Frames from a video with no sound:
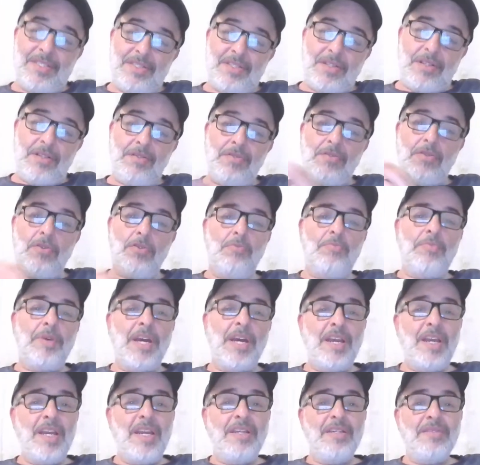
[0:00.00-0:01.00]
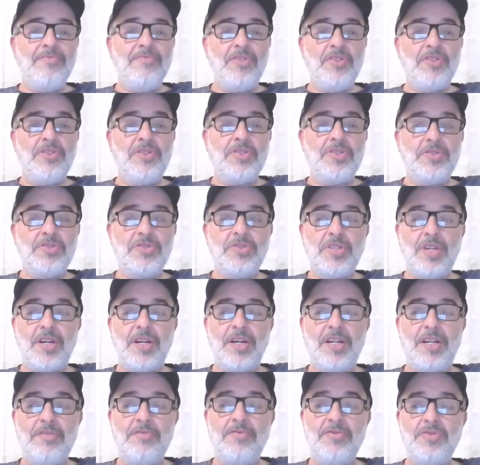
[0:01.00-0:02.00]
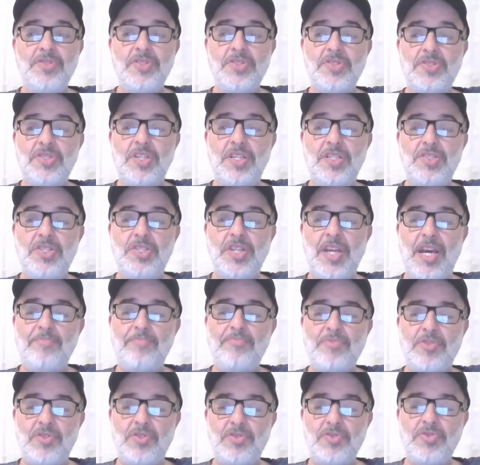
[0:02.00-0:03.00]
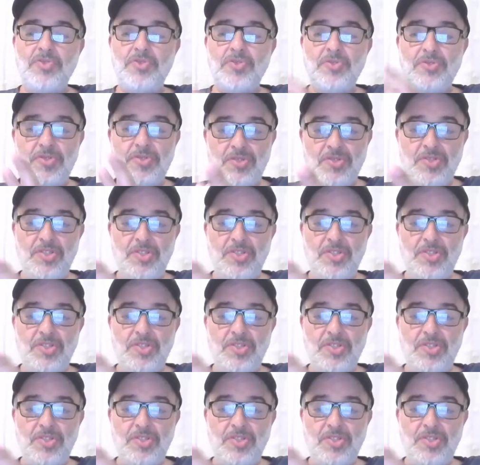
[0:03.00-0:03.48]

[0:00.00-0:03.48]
So Ubay, with his 116 chapters,